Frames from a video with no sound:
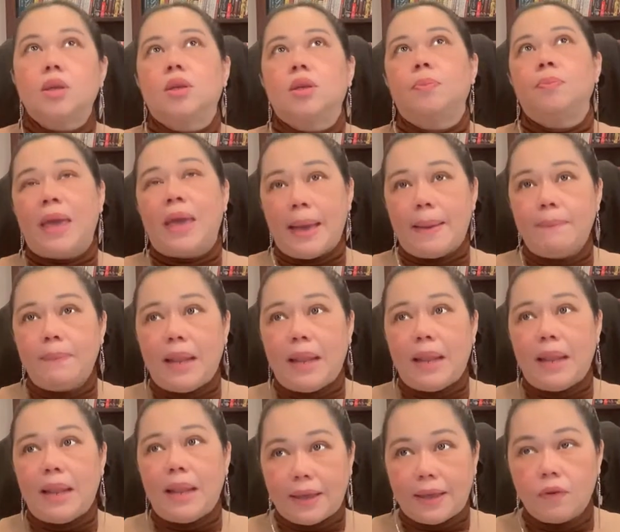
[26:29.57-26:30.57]
BM
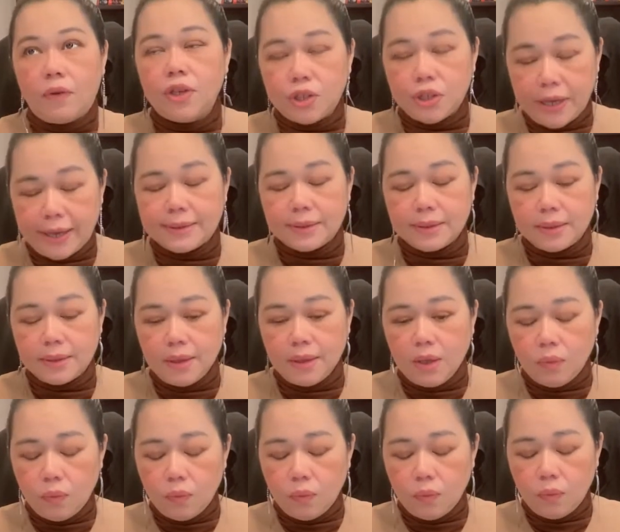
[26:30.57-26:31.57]
language, yes.
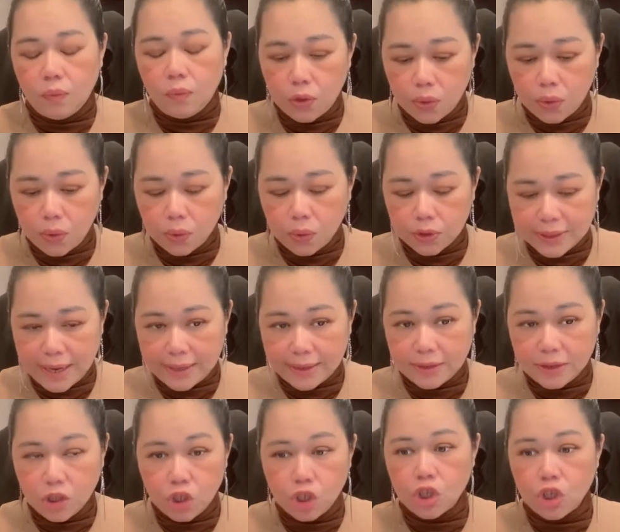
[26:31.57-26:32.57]
We do
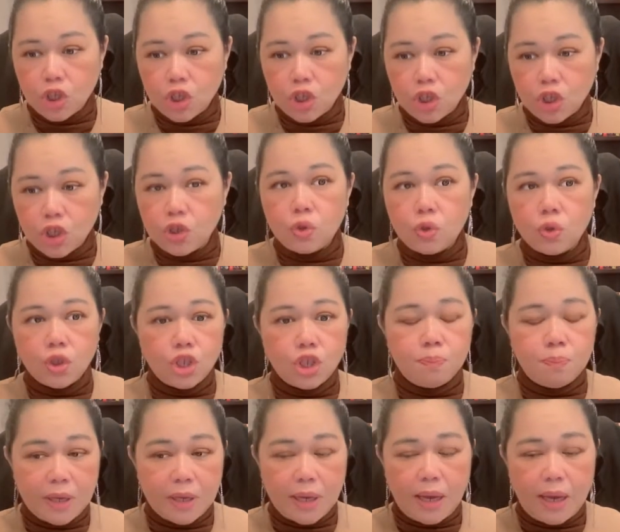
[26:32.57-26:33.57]
send teachers to teach
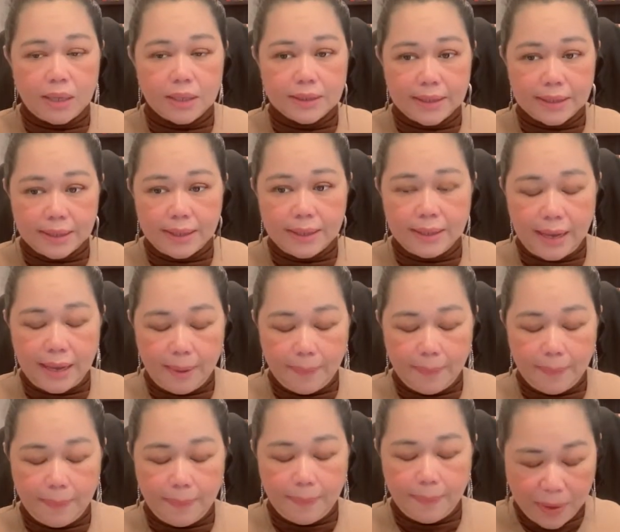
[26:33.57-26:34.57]
certain
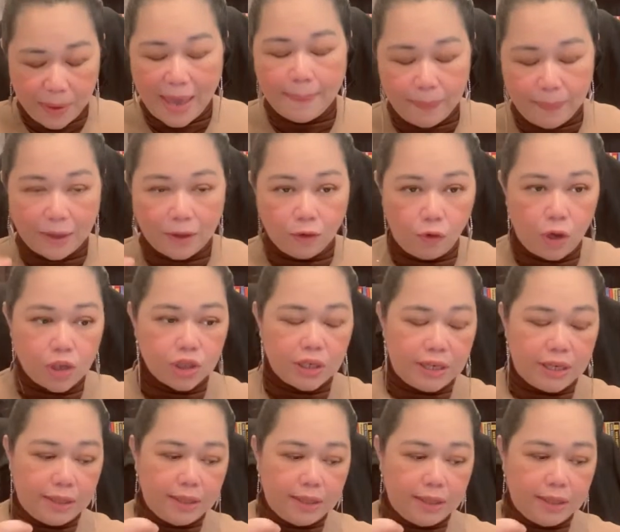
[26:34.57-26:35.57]
BM language
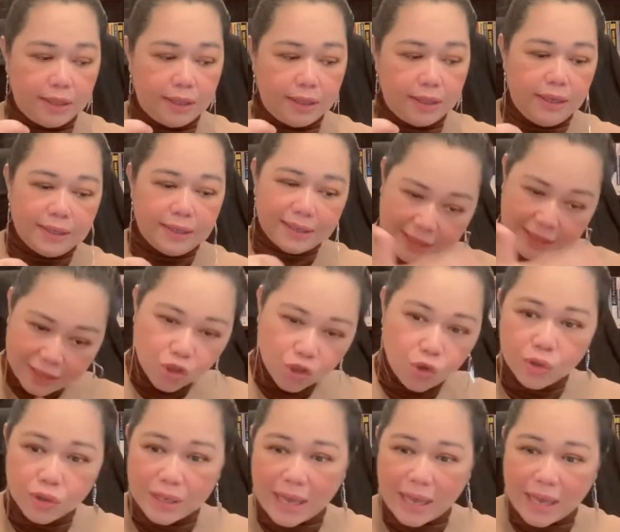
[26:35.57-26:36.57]
in certain
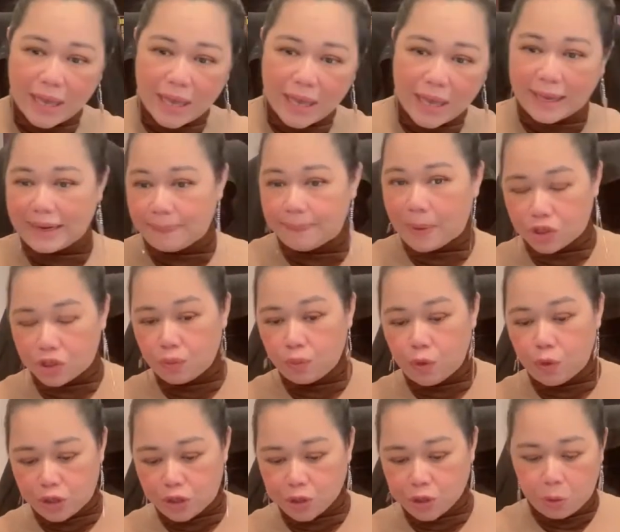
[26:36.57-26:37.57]
schools. I cannot mention
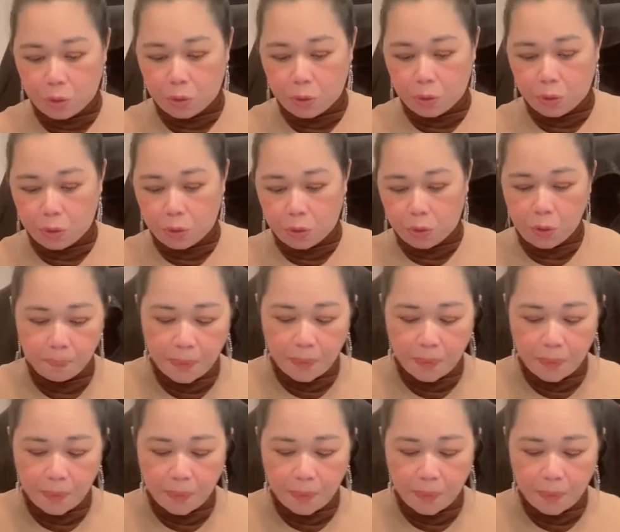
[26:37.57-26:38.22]
which school.